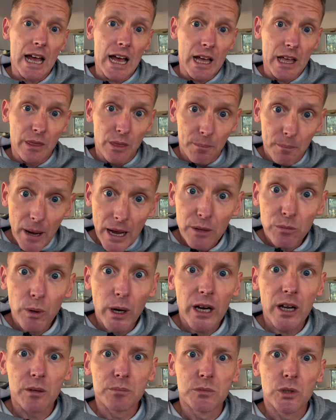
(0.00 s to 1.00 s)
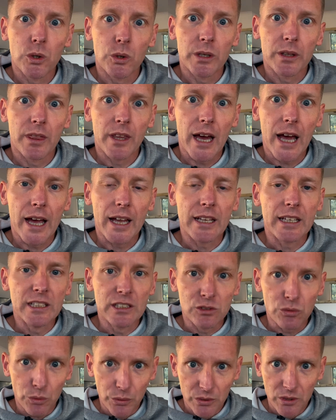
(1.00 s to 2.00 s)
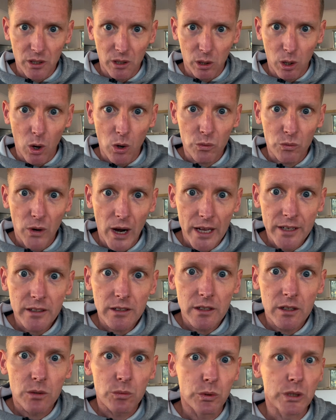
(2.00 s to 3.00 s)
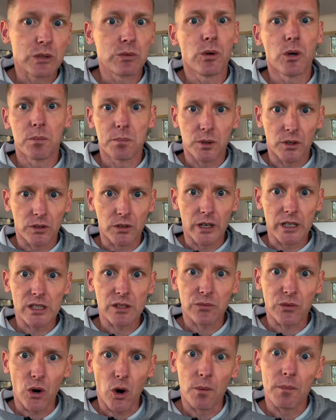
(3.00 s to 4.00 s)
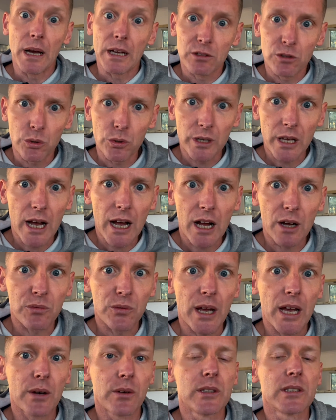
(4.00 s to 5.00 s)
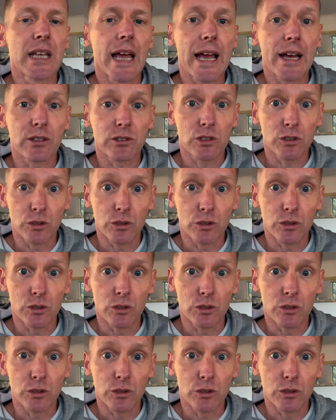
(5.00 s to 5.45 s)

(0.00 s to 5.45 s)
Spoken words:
and the main way I'm doing that is with the long run, which will progress from 2.5 hours out to